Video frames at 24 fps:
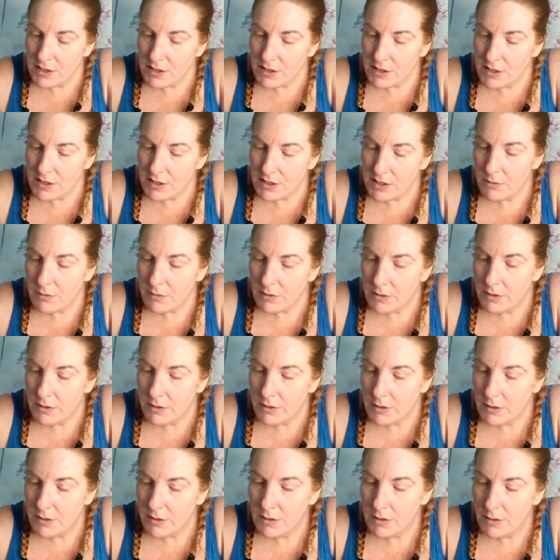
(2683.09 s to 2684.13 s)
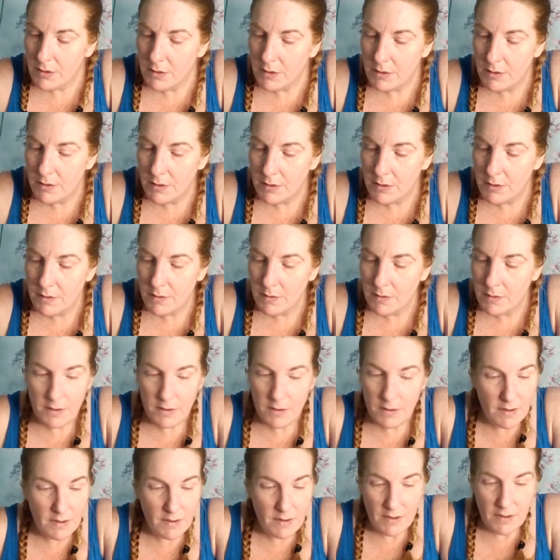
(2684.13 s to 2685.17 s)
And that's what this card is saying
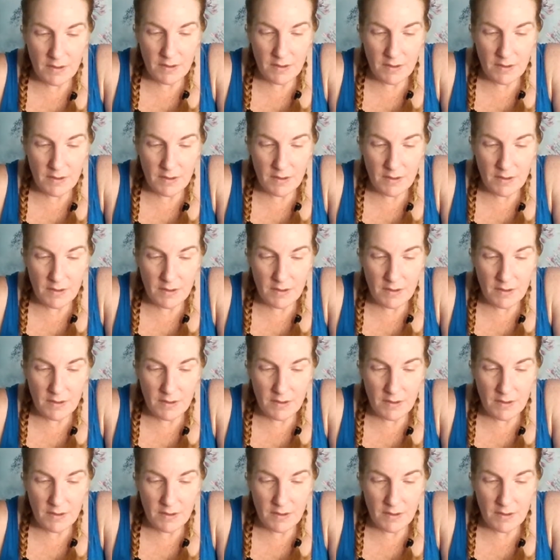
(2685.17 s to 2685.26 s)
too.